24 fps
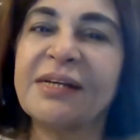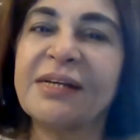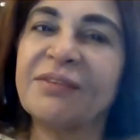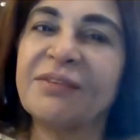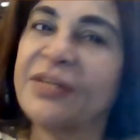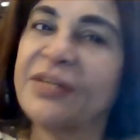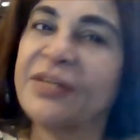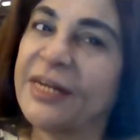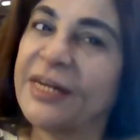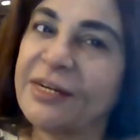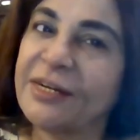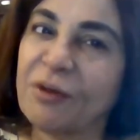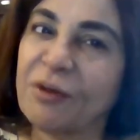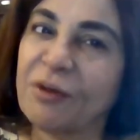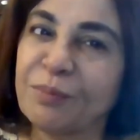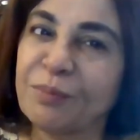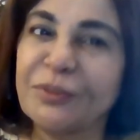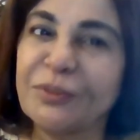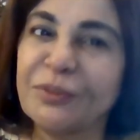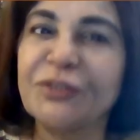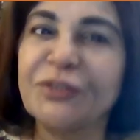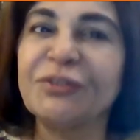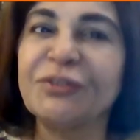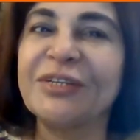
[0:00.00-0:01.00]
have a great
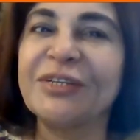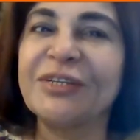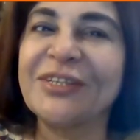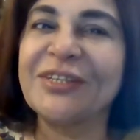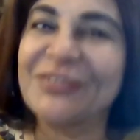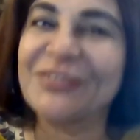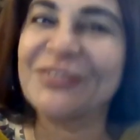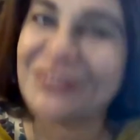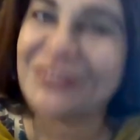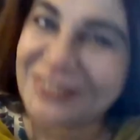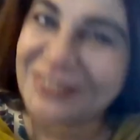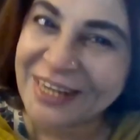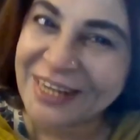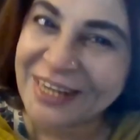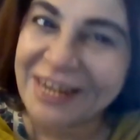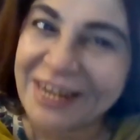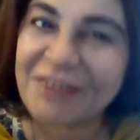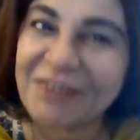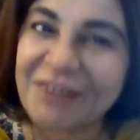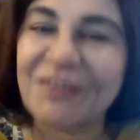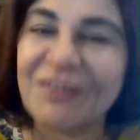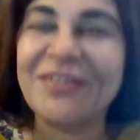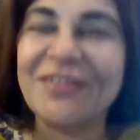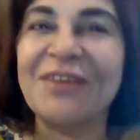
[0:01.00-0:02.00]
opportunity to
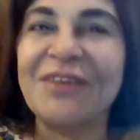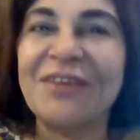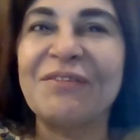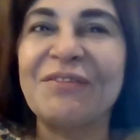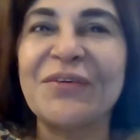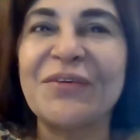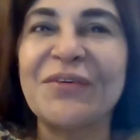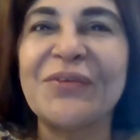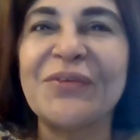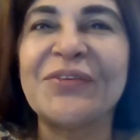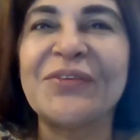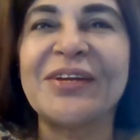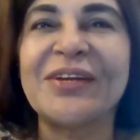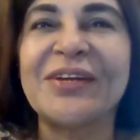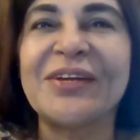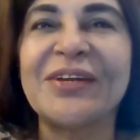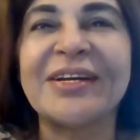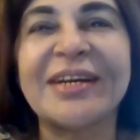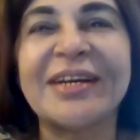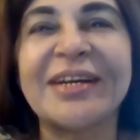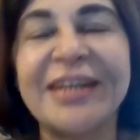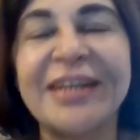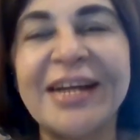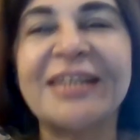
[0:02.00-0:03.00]
share all their views and
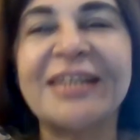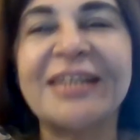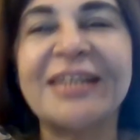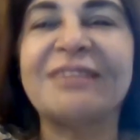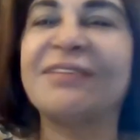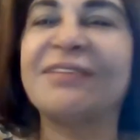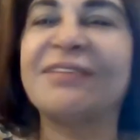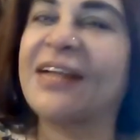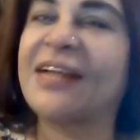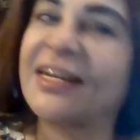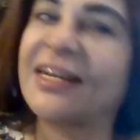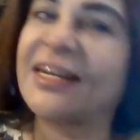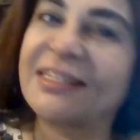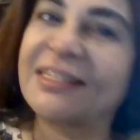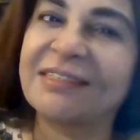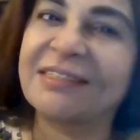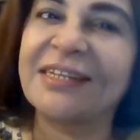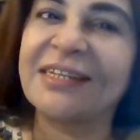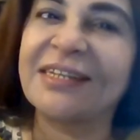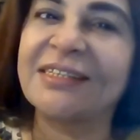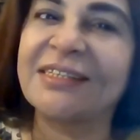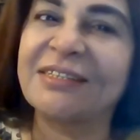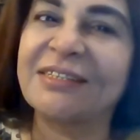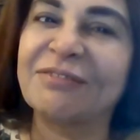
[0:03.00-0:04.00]
connect with our
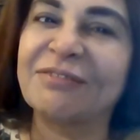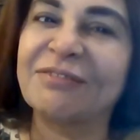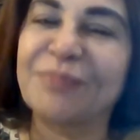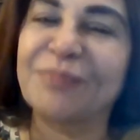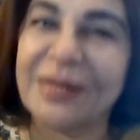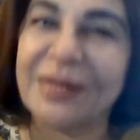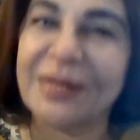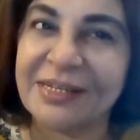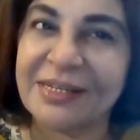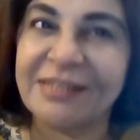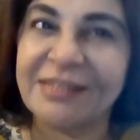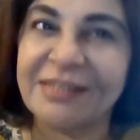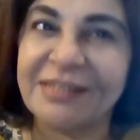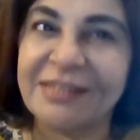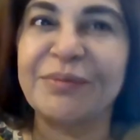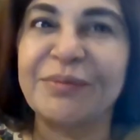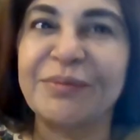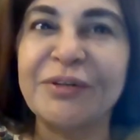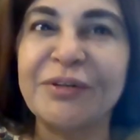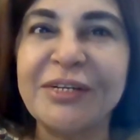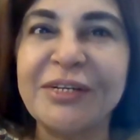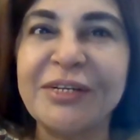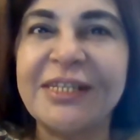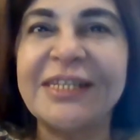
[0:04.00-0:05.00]
extensive parent
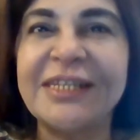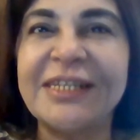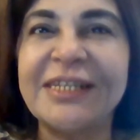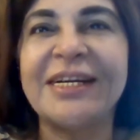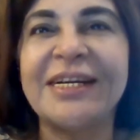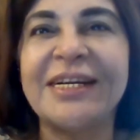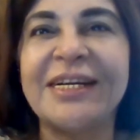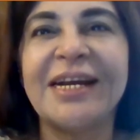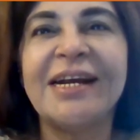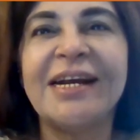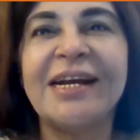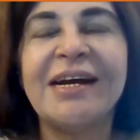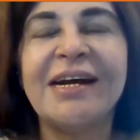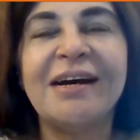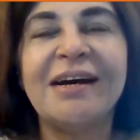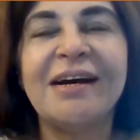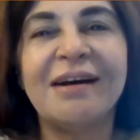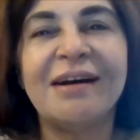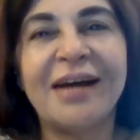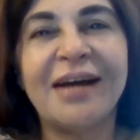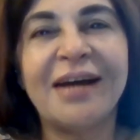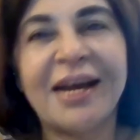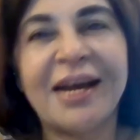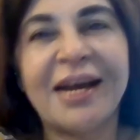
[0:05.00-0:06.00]
community.
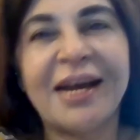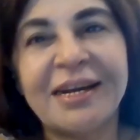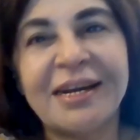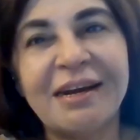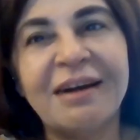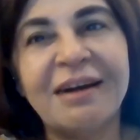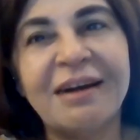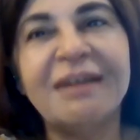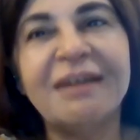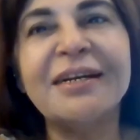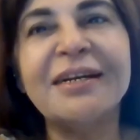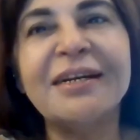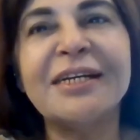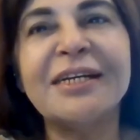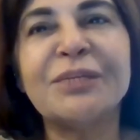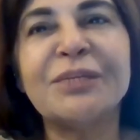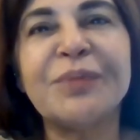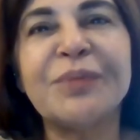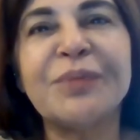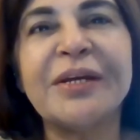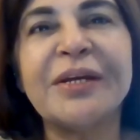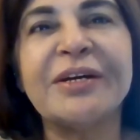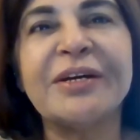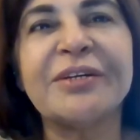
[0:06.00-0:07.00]
And our guest
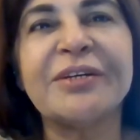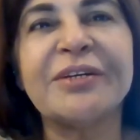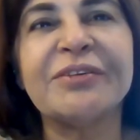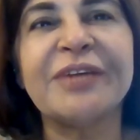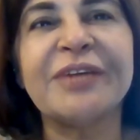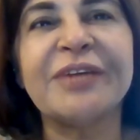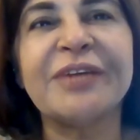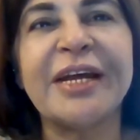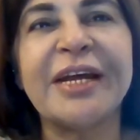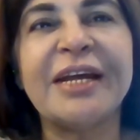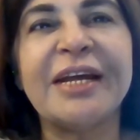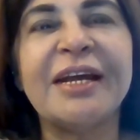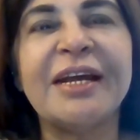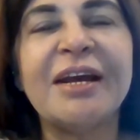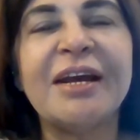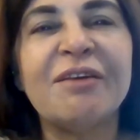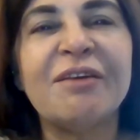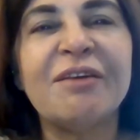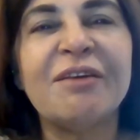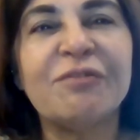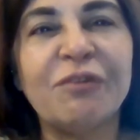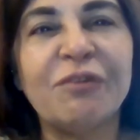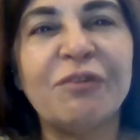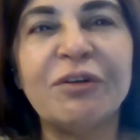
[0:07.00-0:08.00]
speaker today
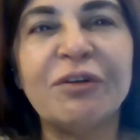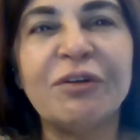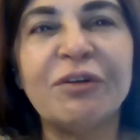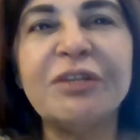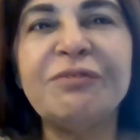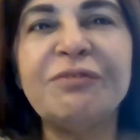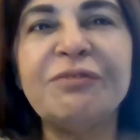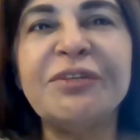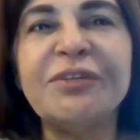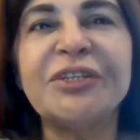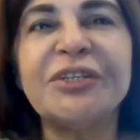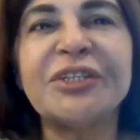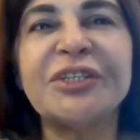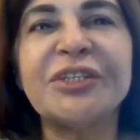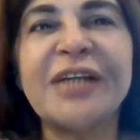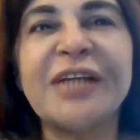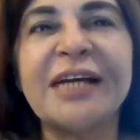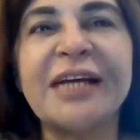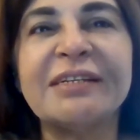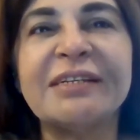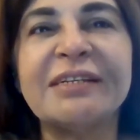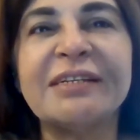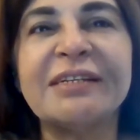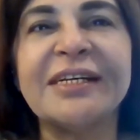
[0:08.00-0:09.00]
for the Fish
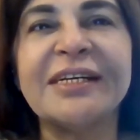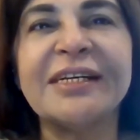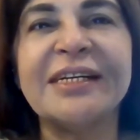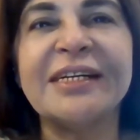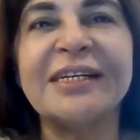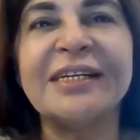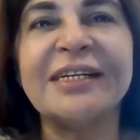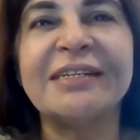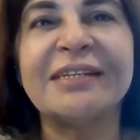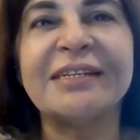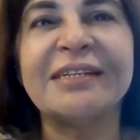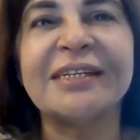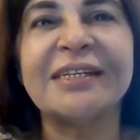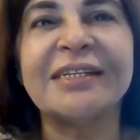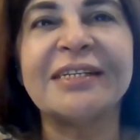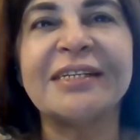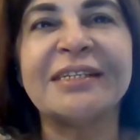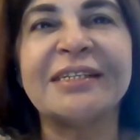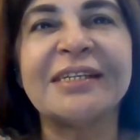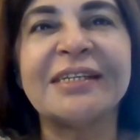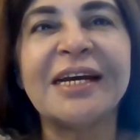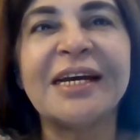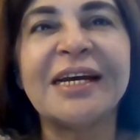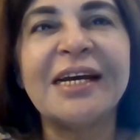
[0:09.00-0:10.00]
Tank series
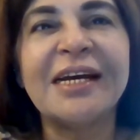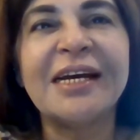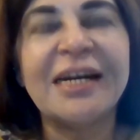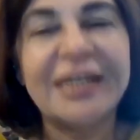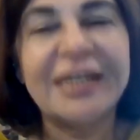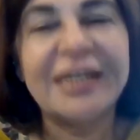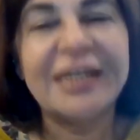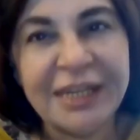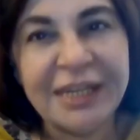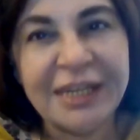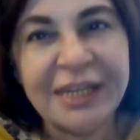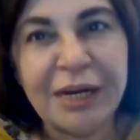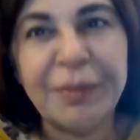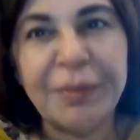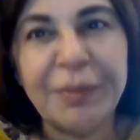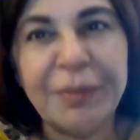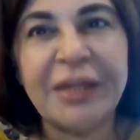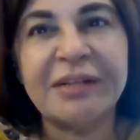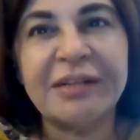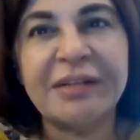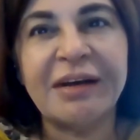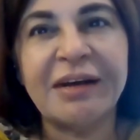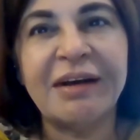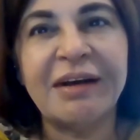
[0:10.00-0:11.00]
is Hira
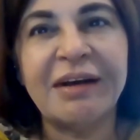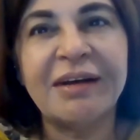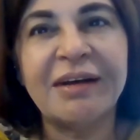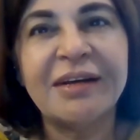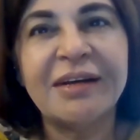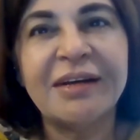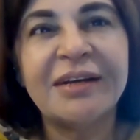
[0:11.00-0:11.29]
Mehta.